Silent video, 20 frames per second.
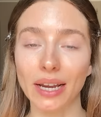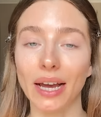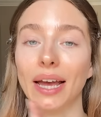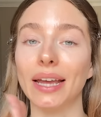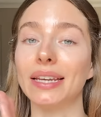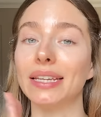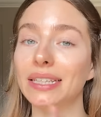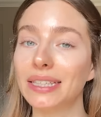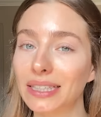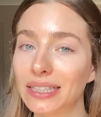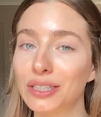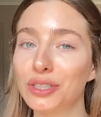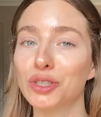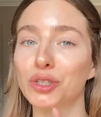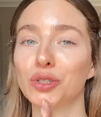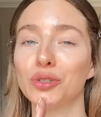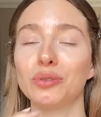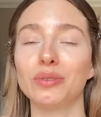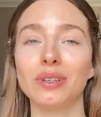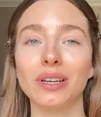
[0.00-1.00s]
I need
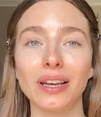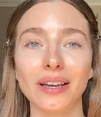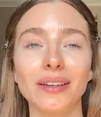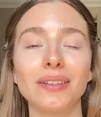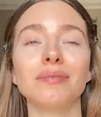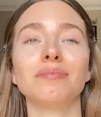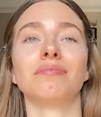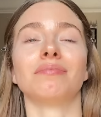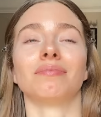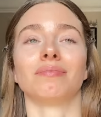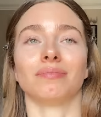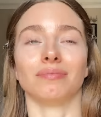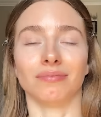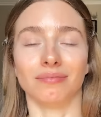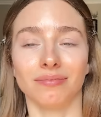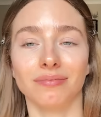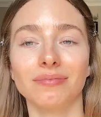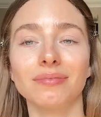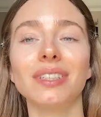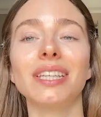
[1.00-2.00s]
to
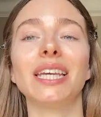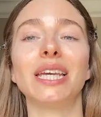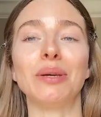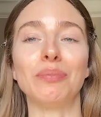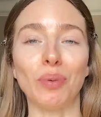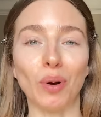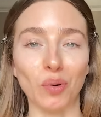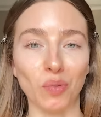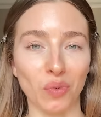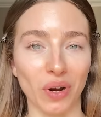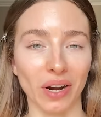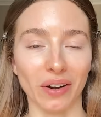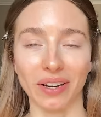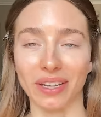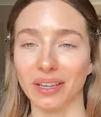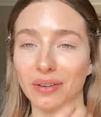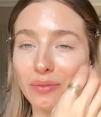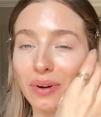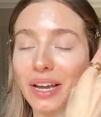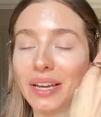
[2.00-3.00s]
keep on wearing
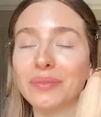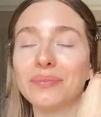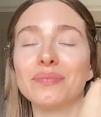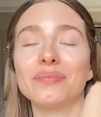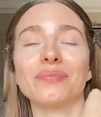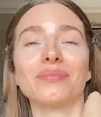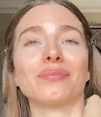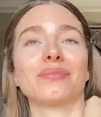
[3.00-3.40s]
it, right?